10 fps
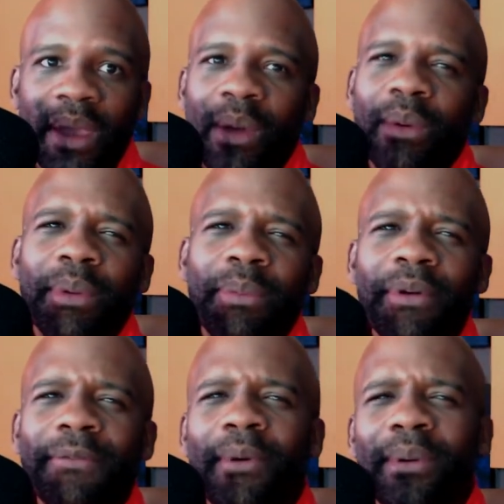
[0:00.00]
when we
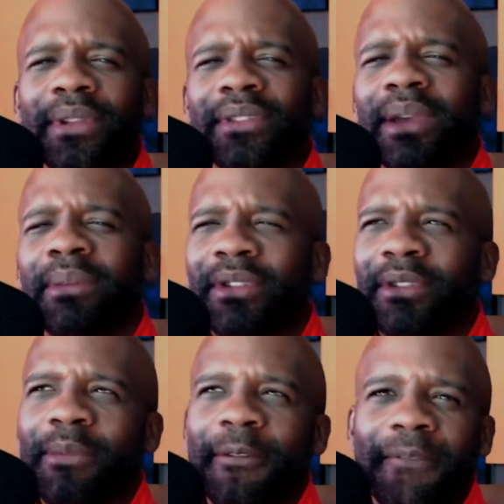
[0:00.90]
put forward this image
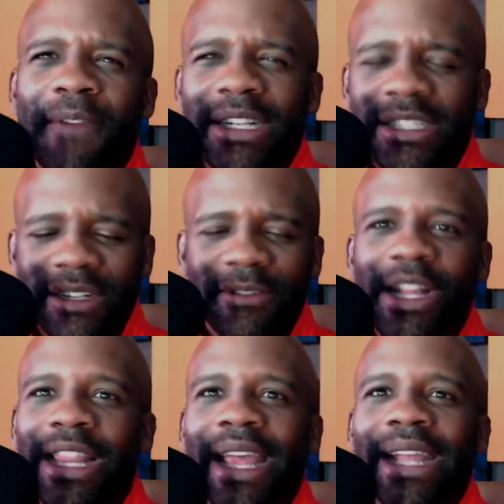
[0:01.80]
of perfection of
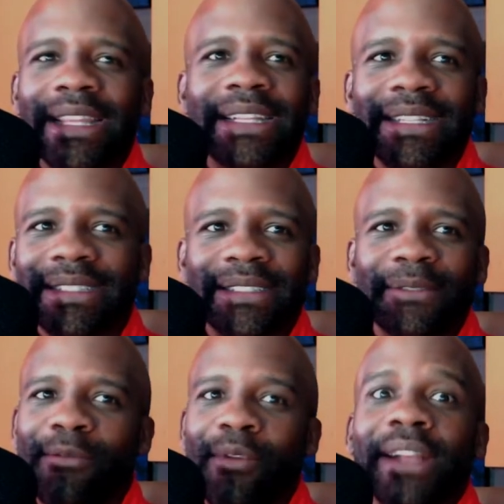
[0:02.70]
cleanliness
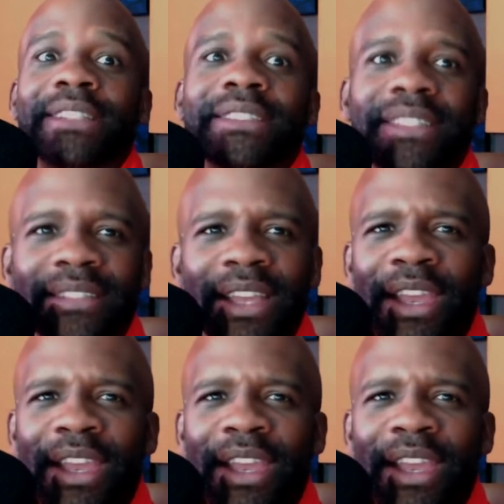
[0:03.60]
of righteousness